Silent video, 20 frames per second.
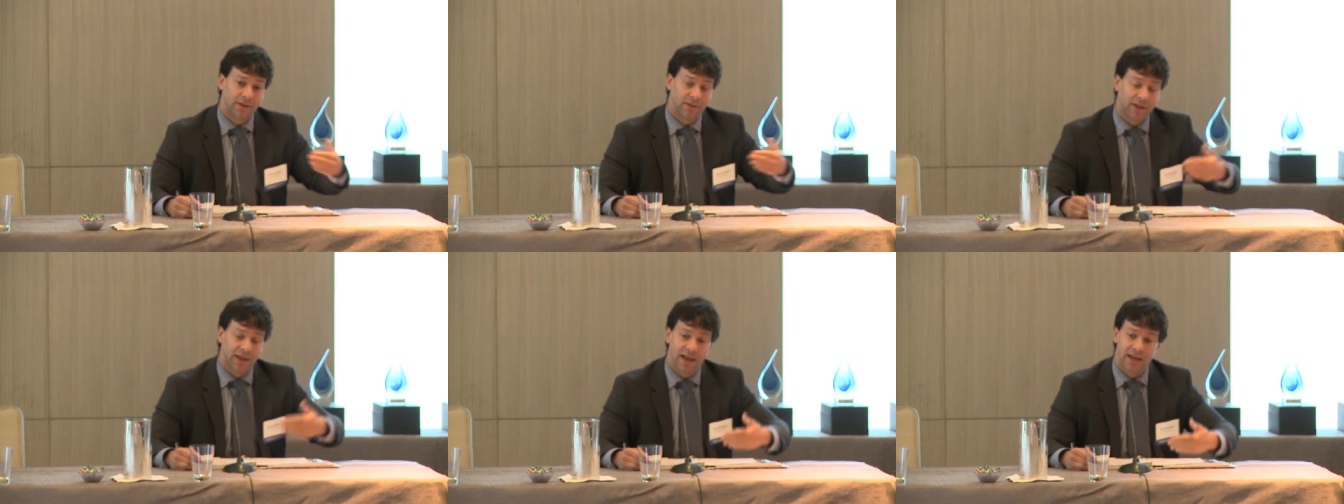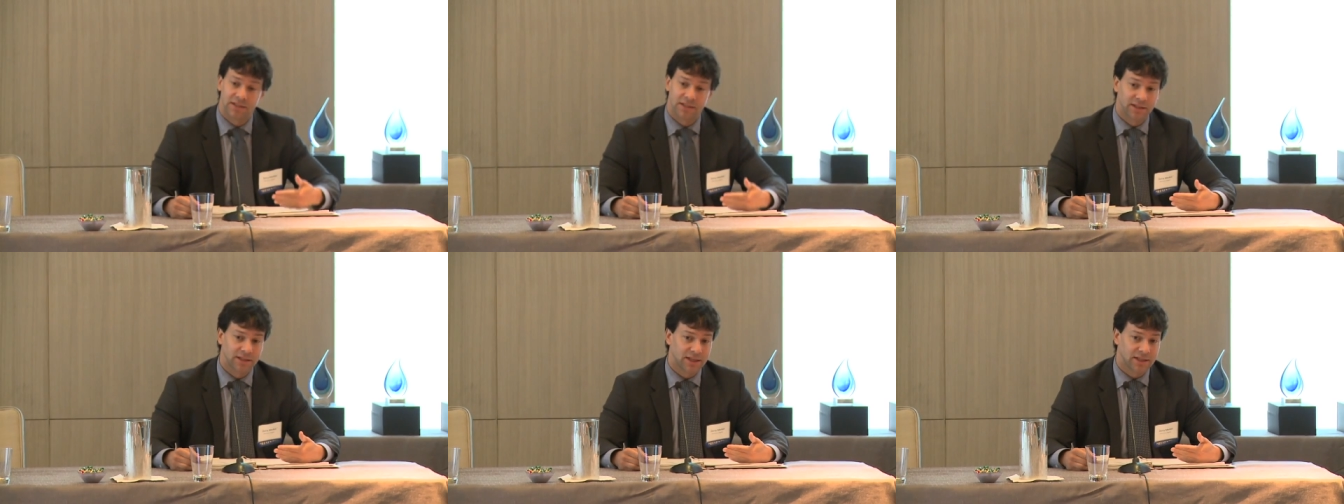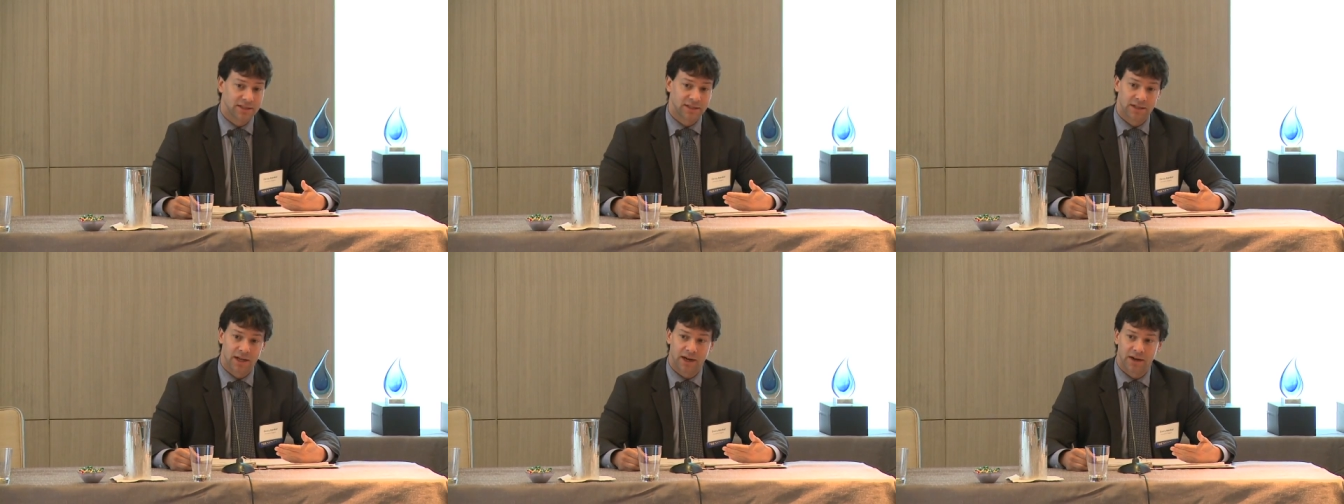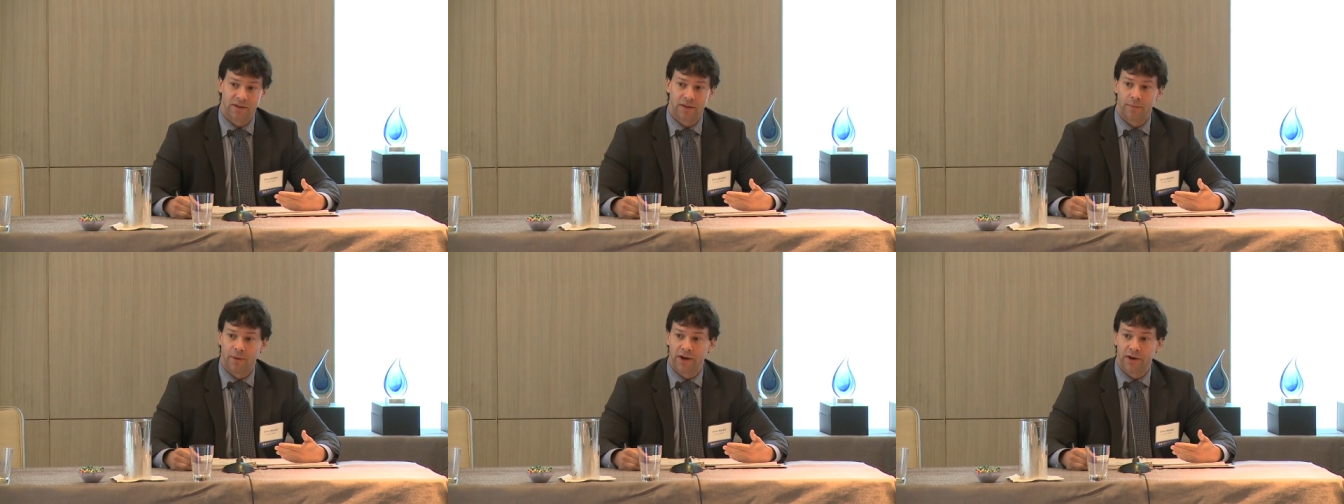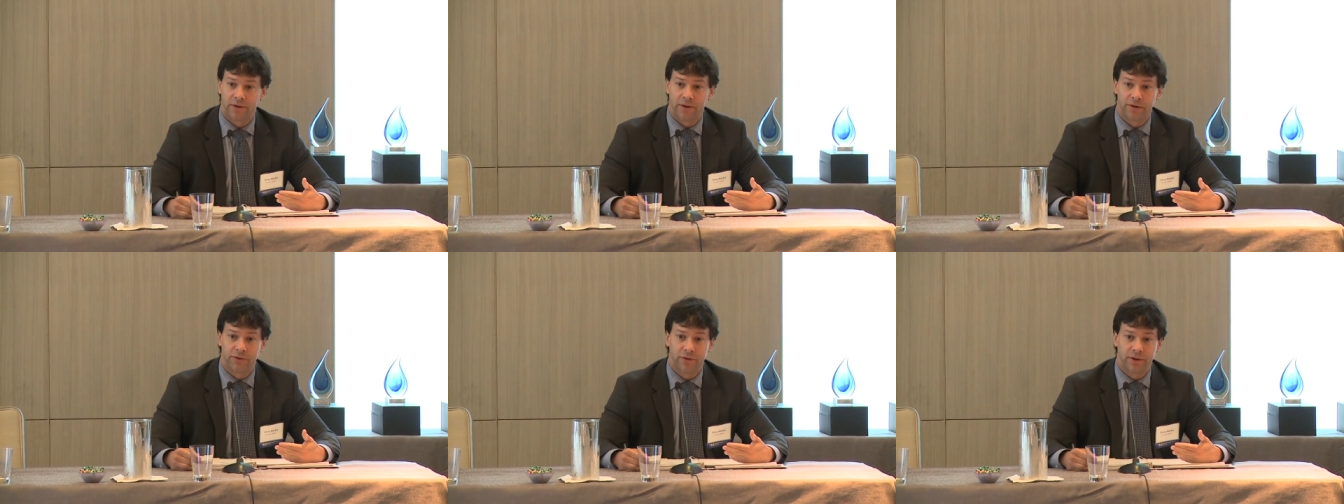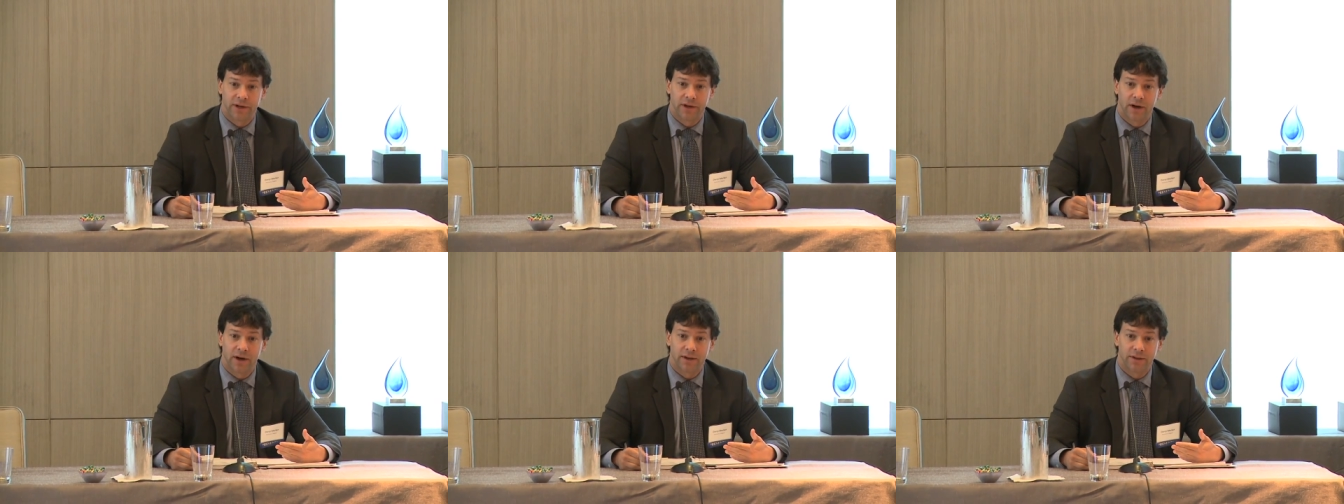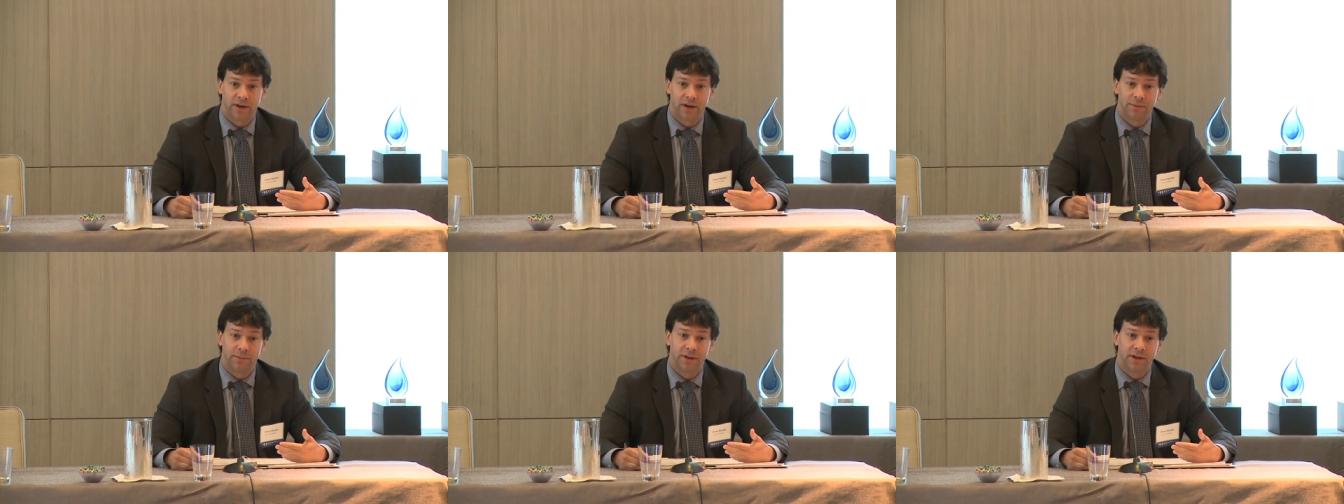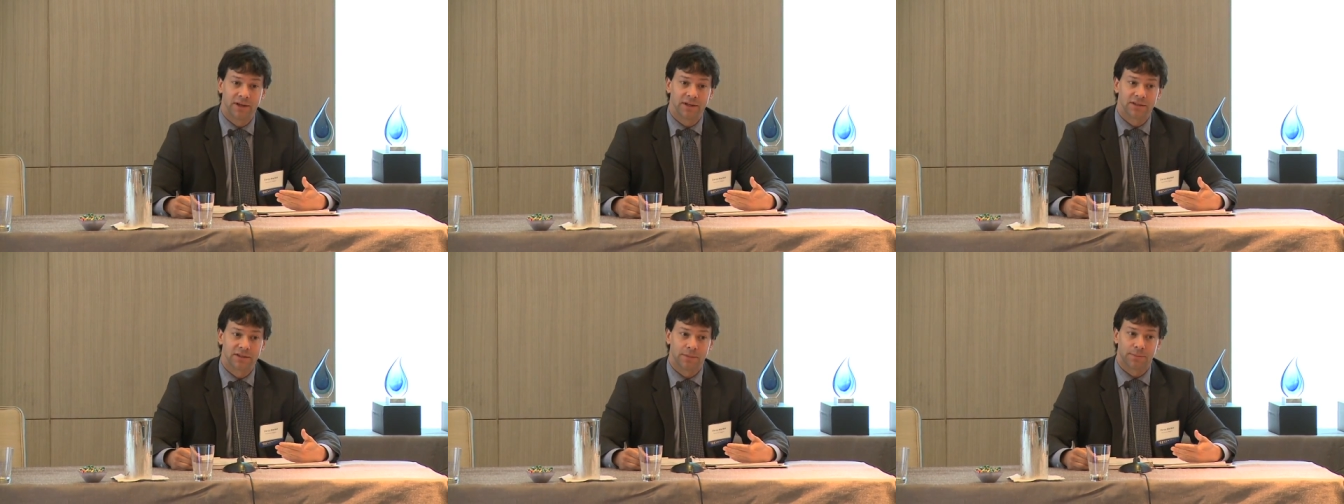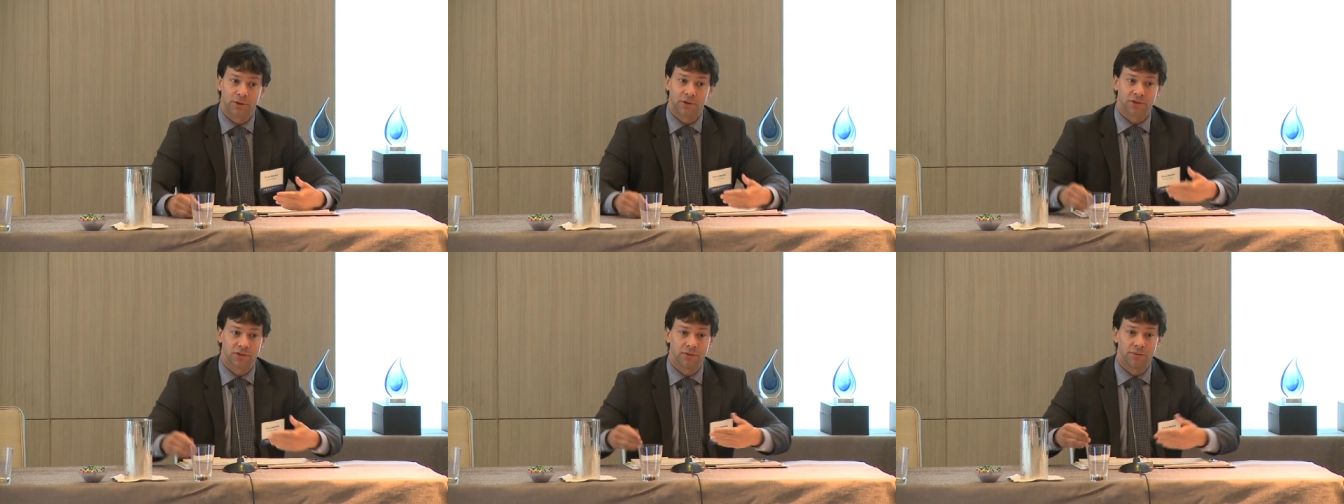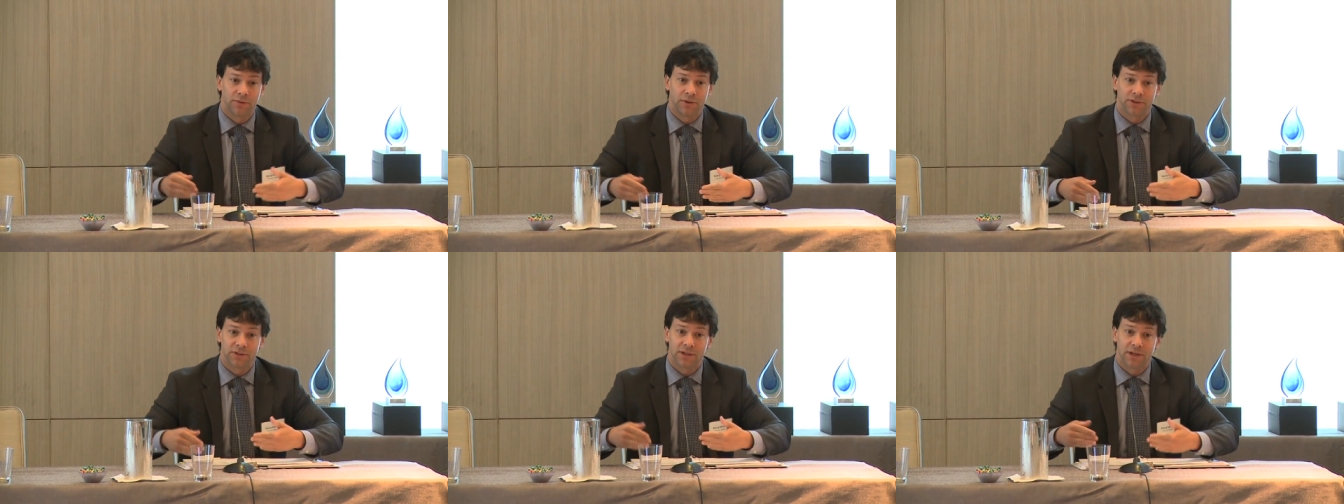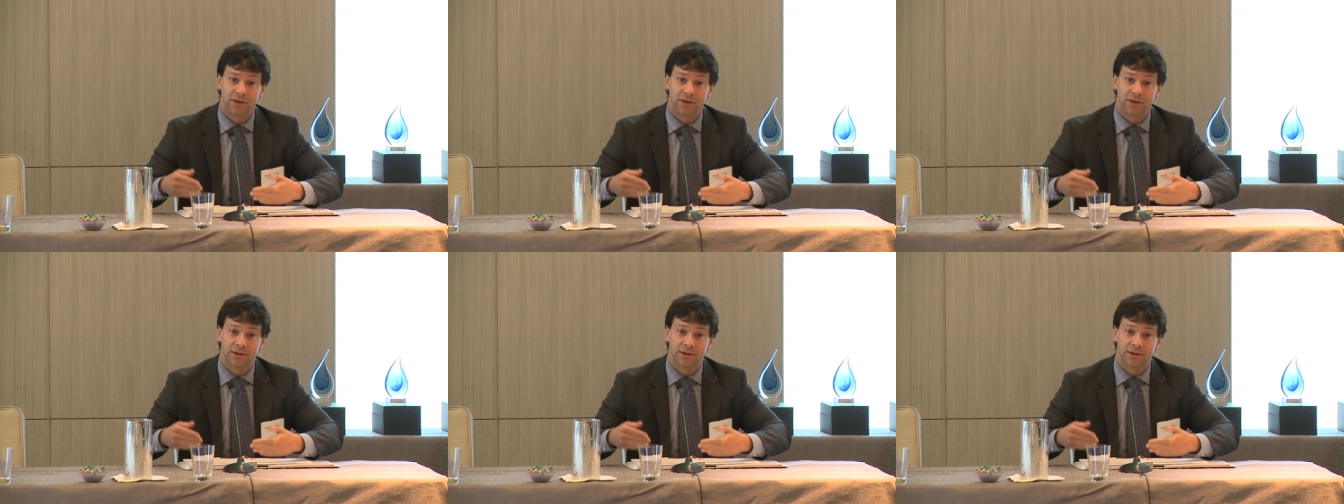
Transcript: The cases get stuck in the minor injury guideline because the person fills